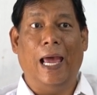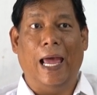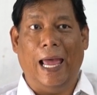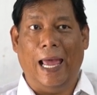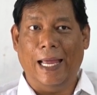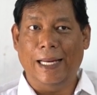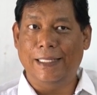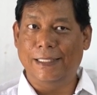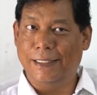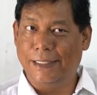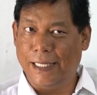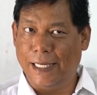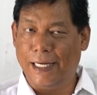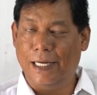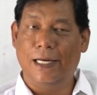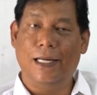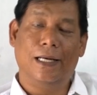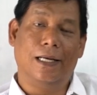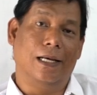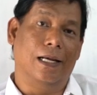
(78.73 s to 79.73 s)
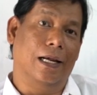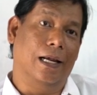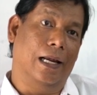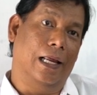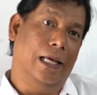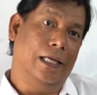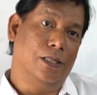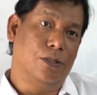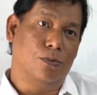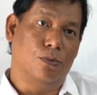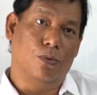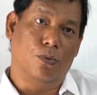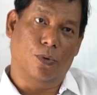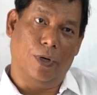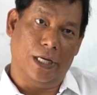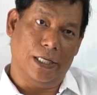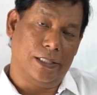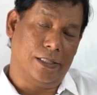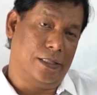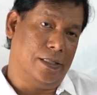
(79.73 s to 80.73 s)
and generate less
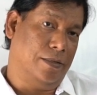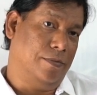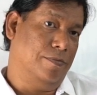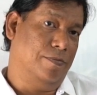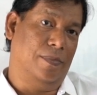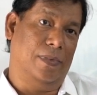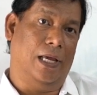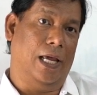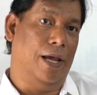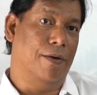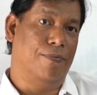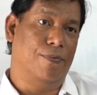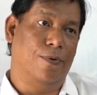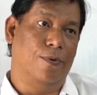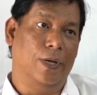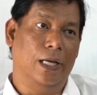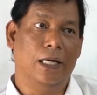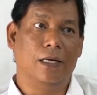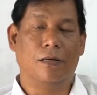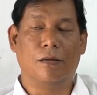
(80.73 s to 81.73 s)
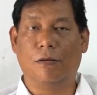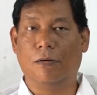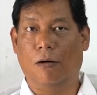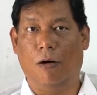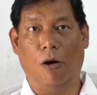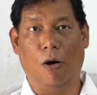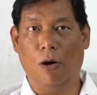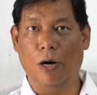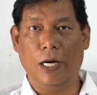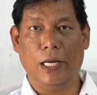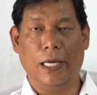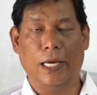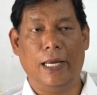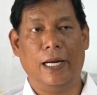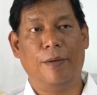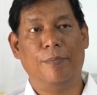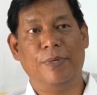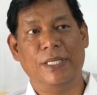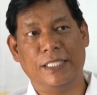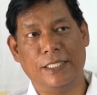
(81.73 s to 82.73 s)
waste, effluent or
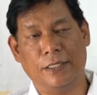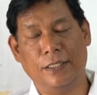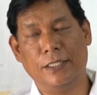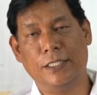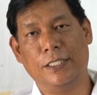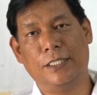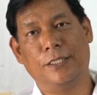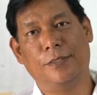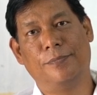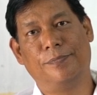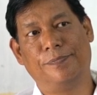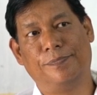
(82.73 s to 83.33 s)
air emissions?